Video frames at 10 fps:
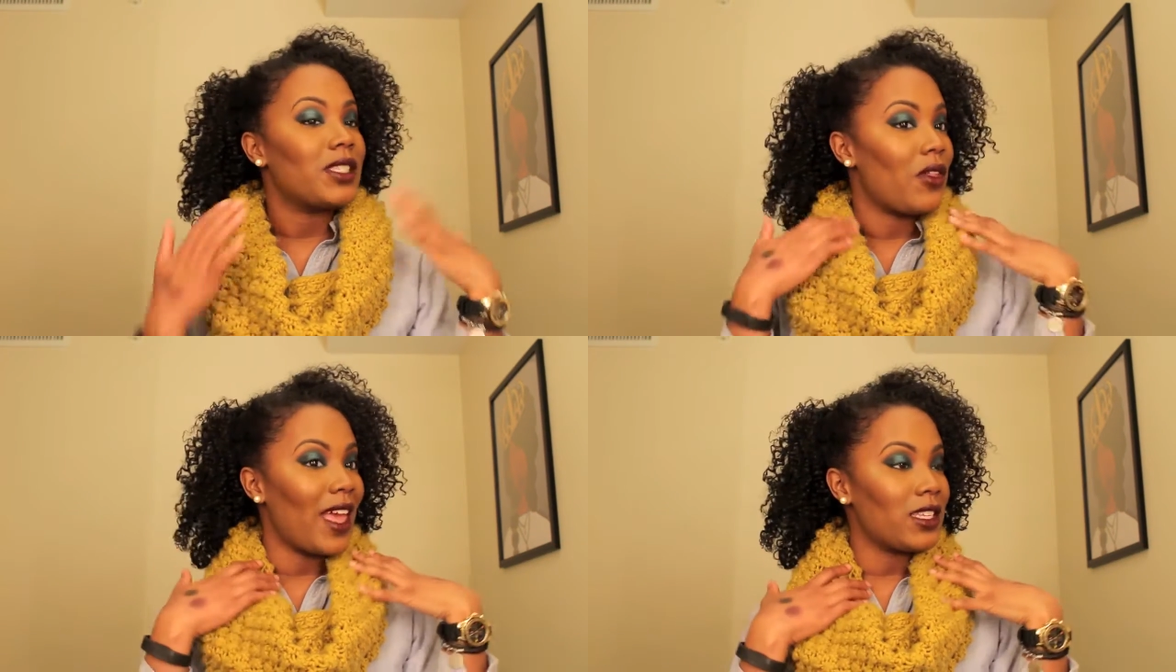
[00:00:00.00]

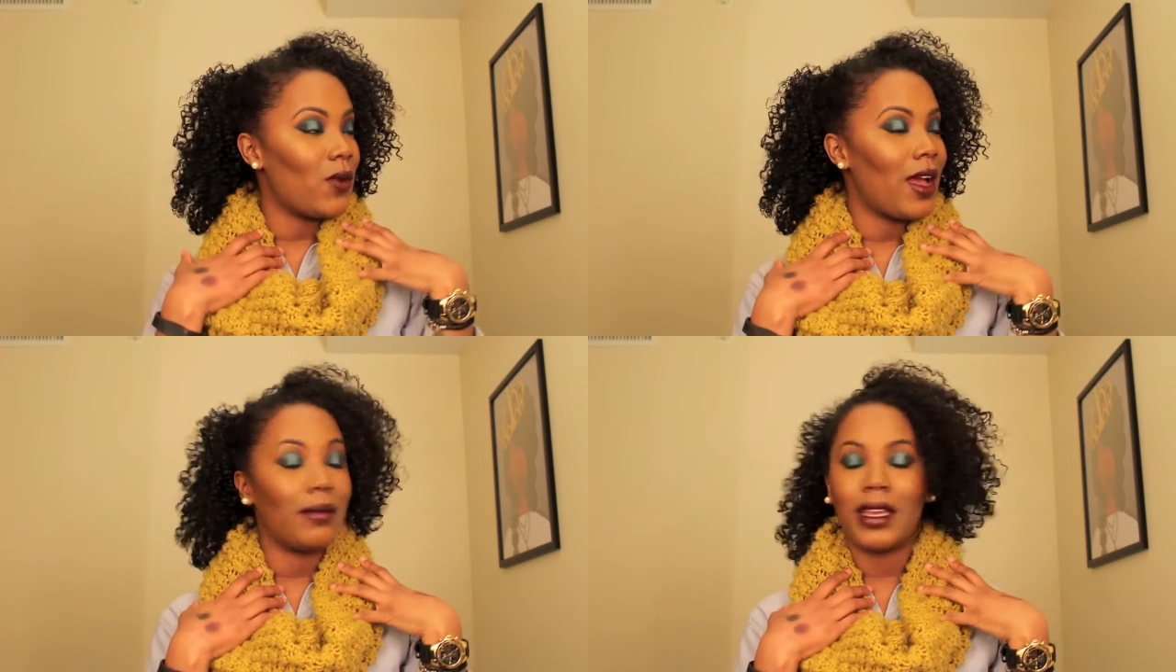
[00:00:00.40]
So that's
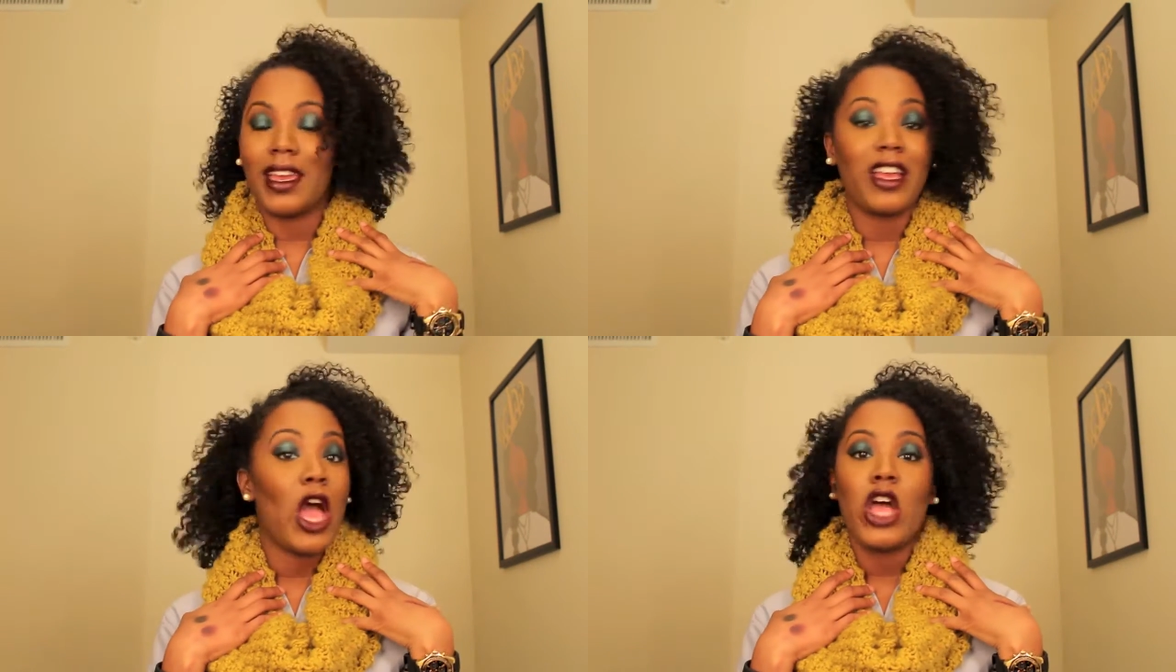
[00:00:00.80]
why I'm
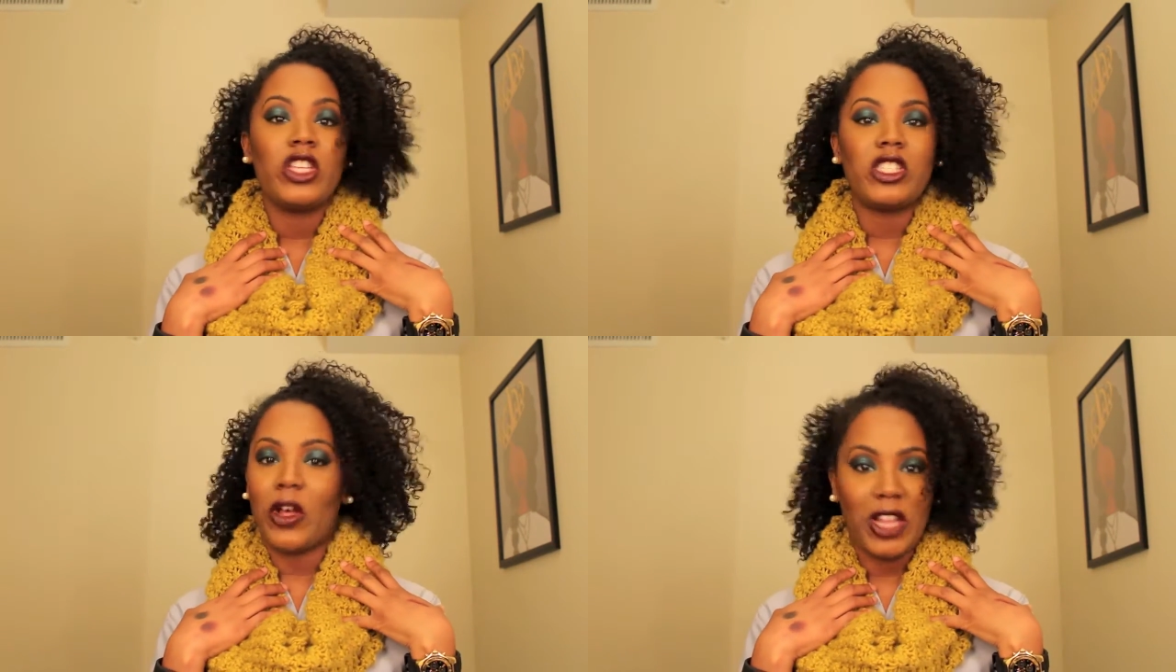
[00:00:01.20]
looking
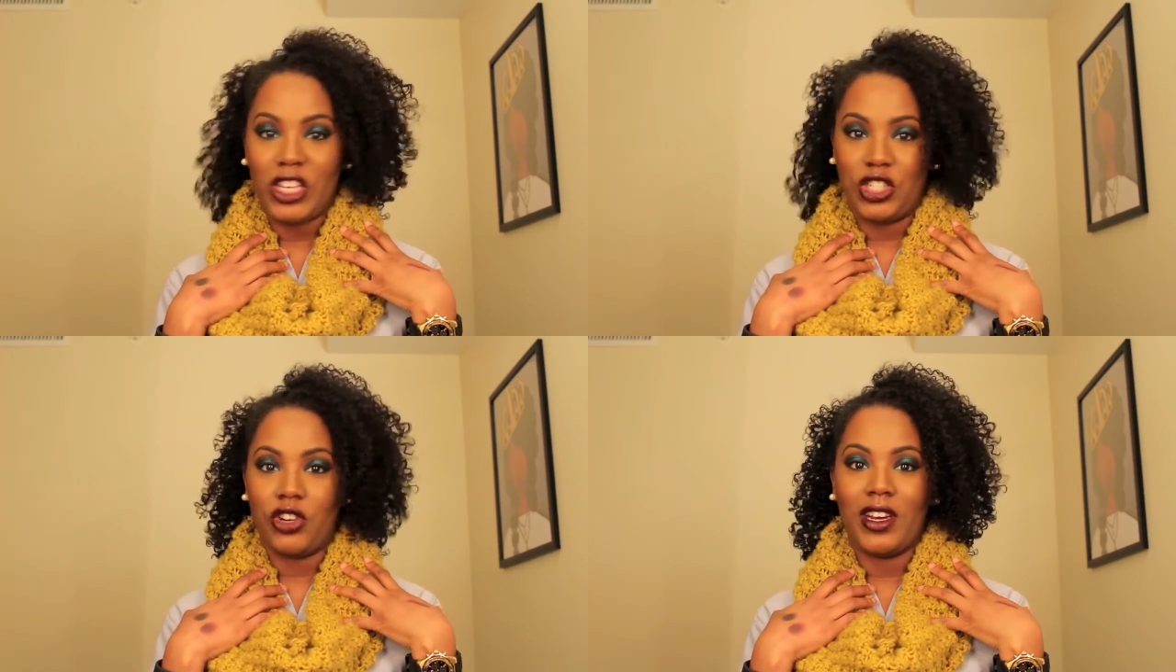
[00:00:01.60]
so
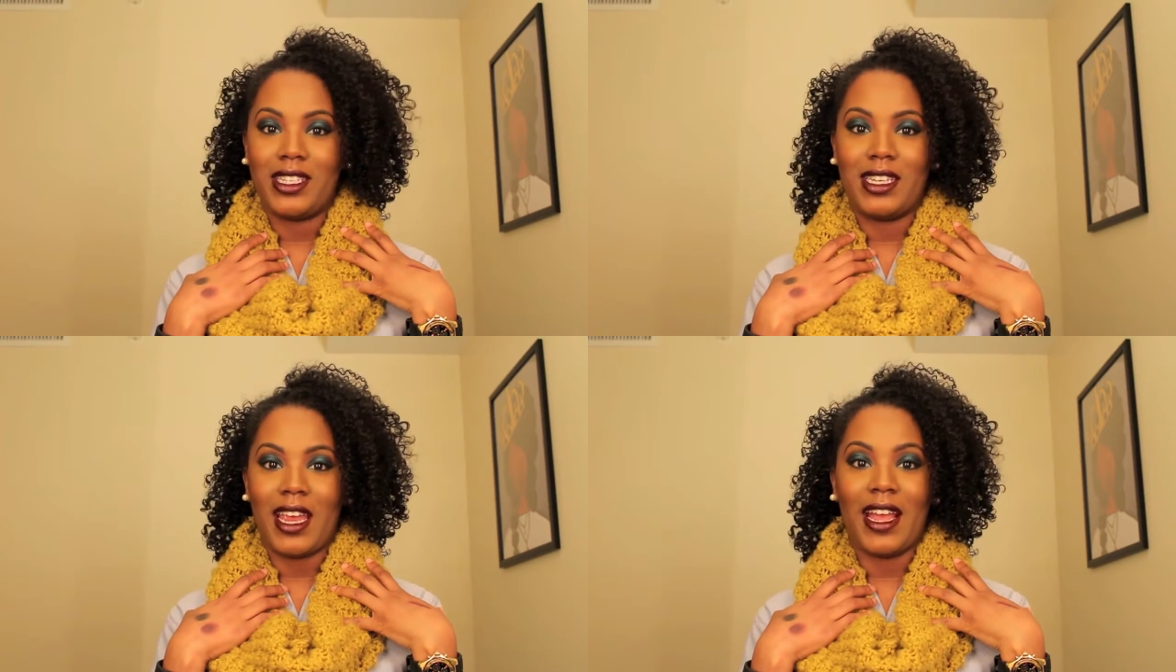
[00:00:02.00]

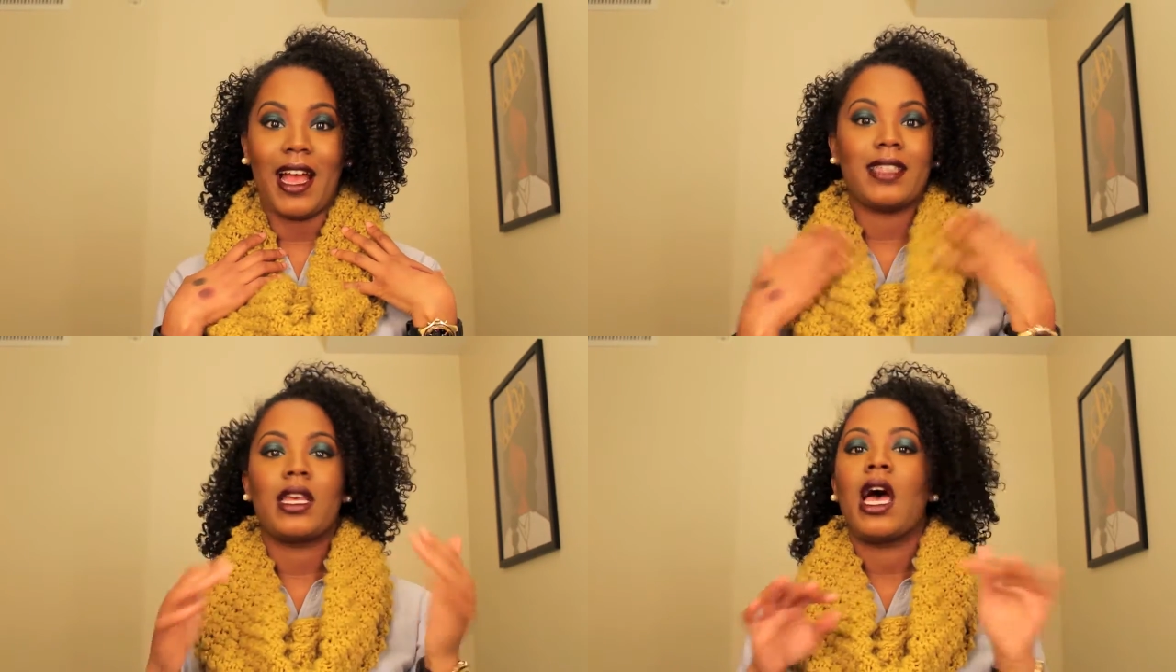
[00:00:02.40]
luxurious today,
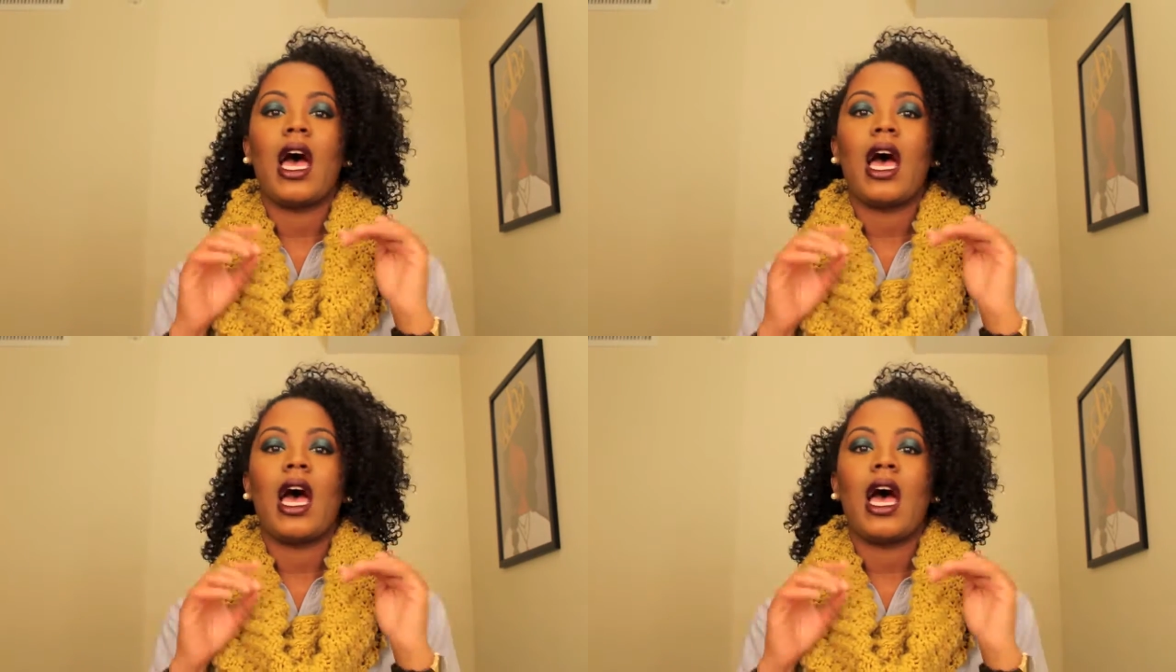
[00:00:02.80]
guys.